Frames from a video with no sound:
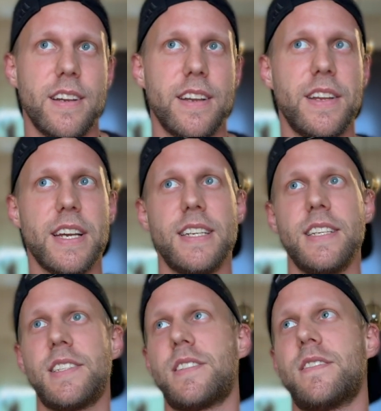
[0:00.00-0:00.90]
Yeah,
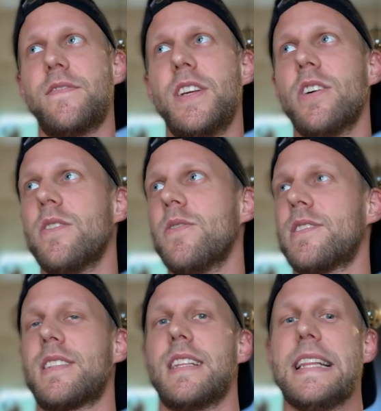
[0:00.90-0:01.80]
this video
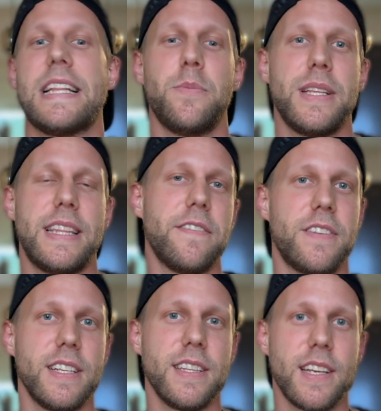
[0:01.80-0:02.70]
was a little bit
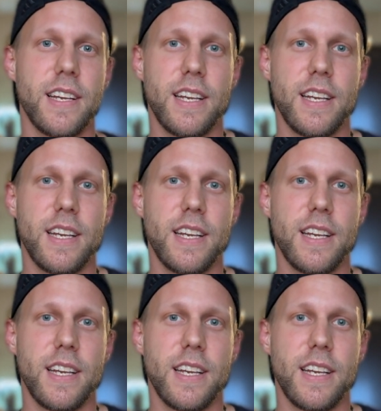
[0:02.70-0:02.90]
different.